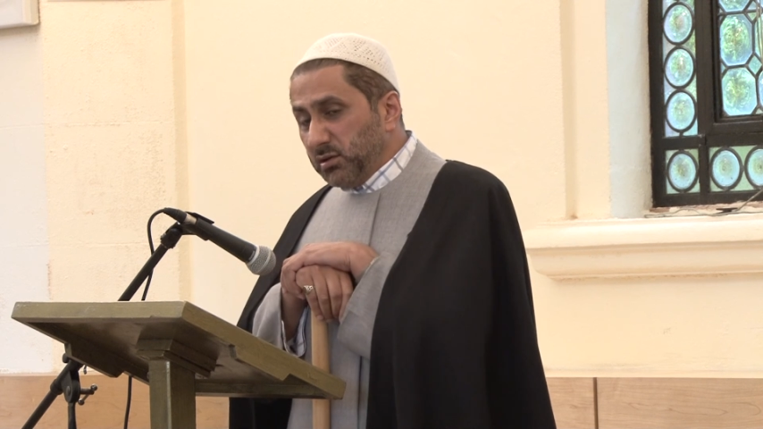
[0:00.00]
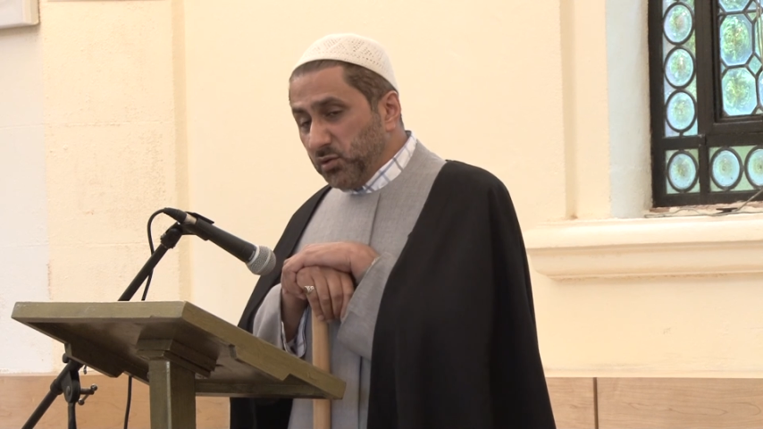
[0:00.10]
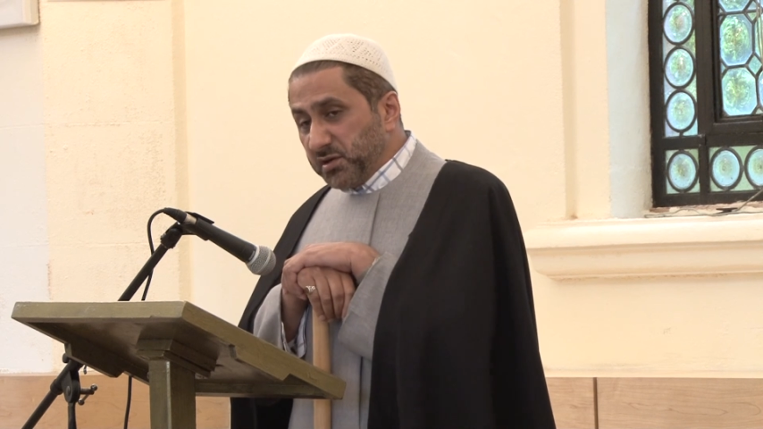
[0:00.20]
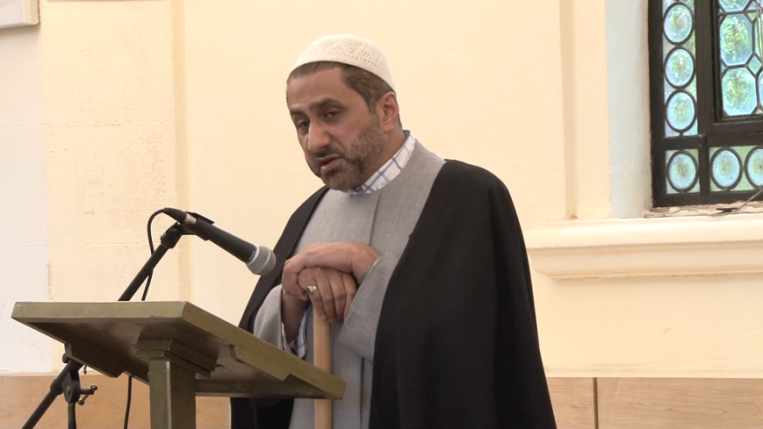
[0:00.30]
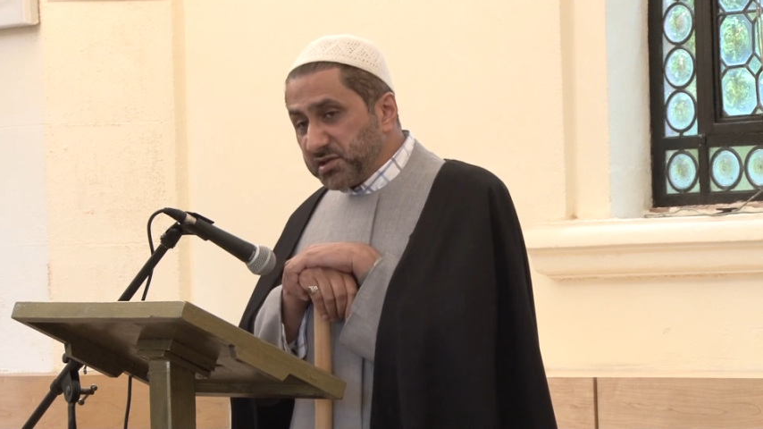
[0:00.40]
to
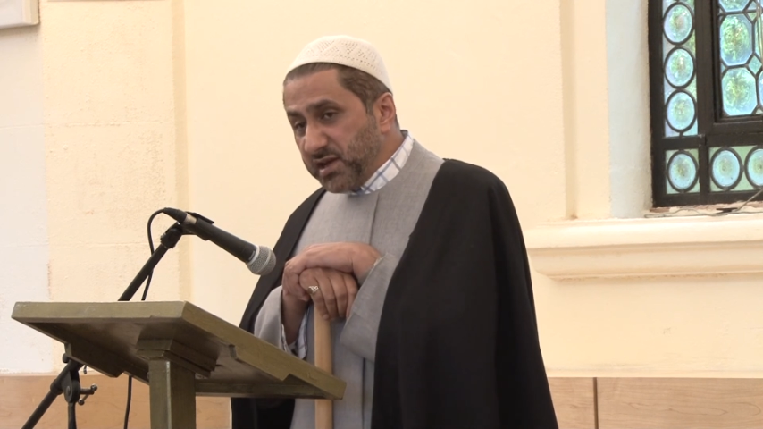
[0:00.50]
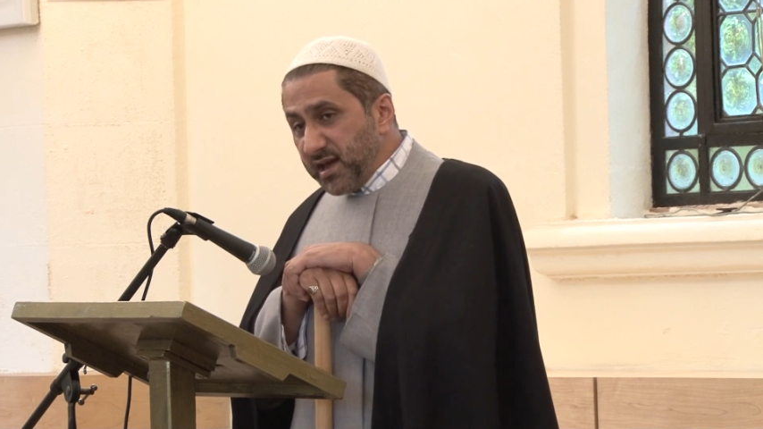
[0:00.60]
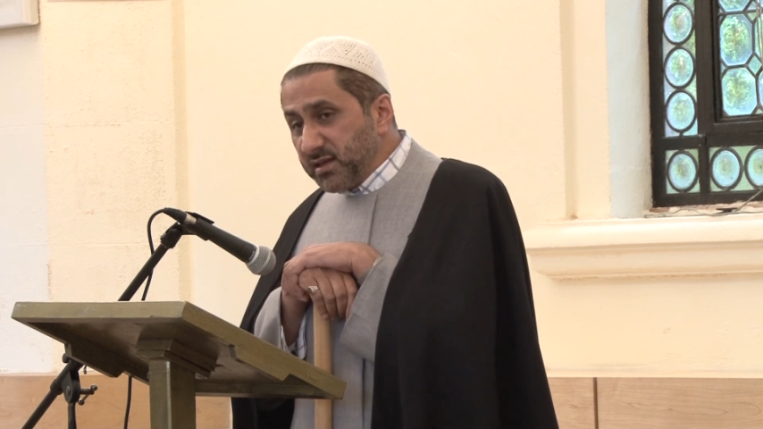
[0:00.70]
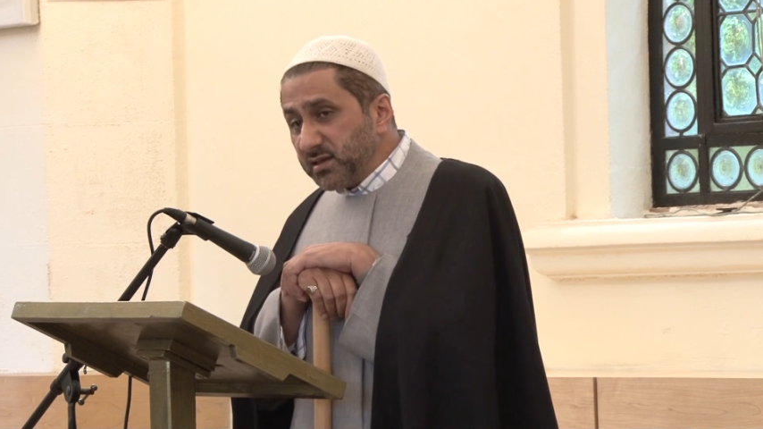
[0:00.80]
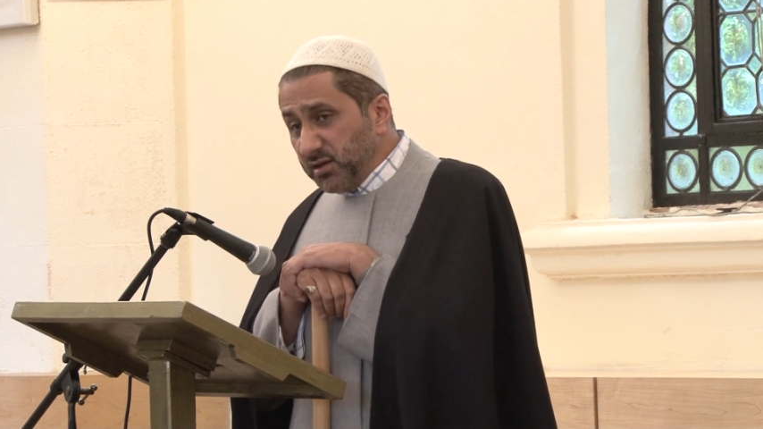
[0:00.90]

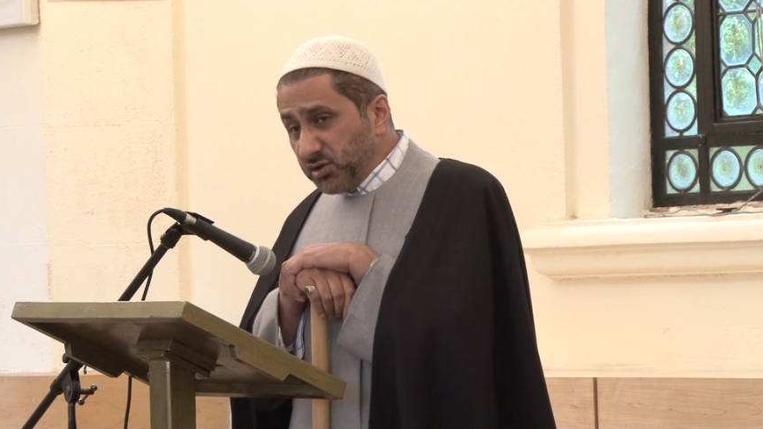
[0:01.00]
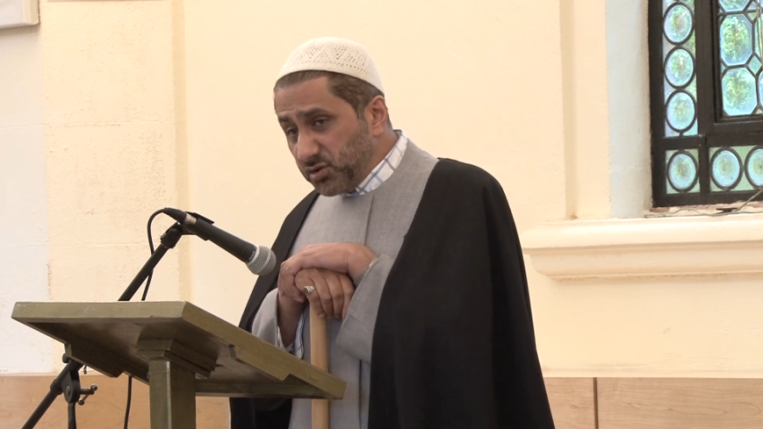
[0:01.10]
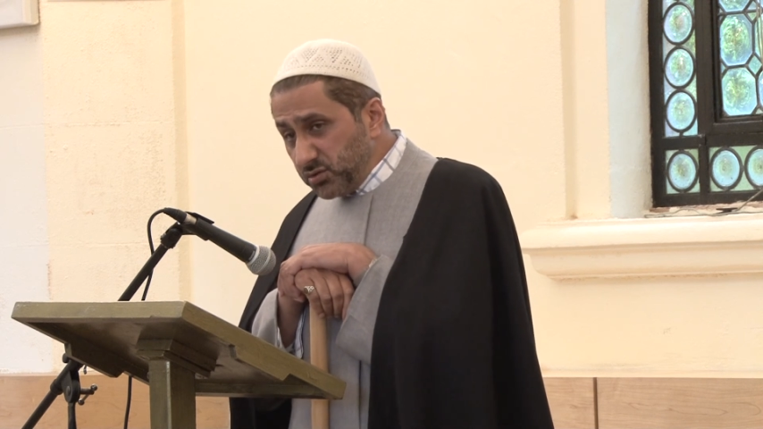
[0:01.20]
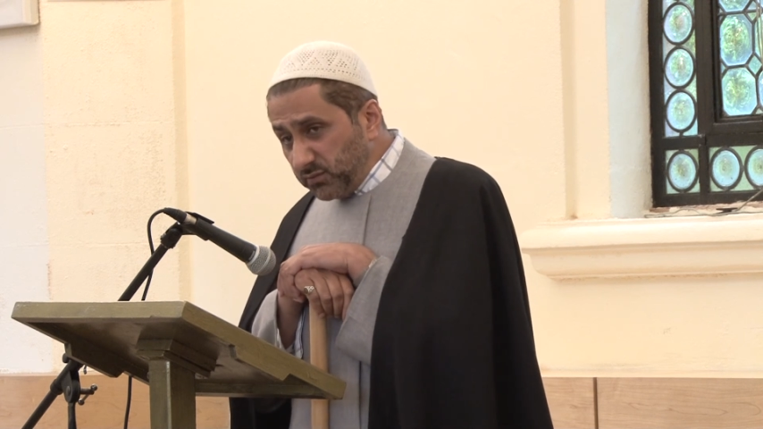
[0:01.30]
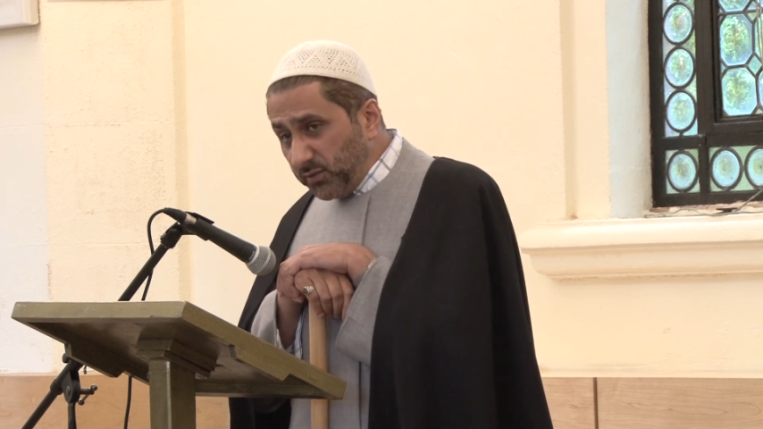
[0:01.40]
understand the
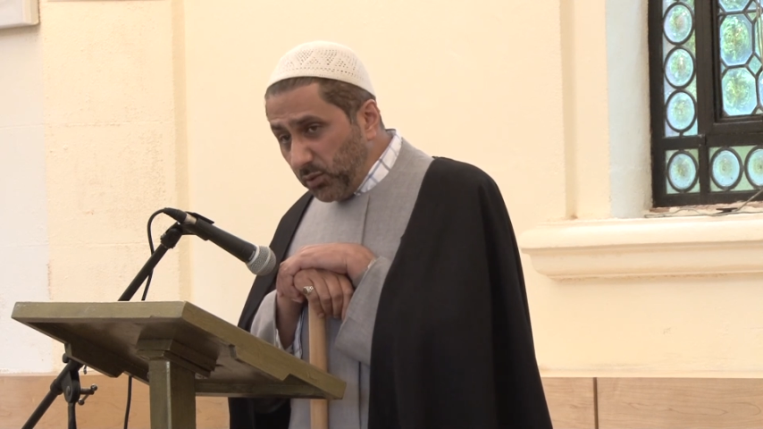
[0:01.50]
truth for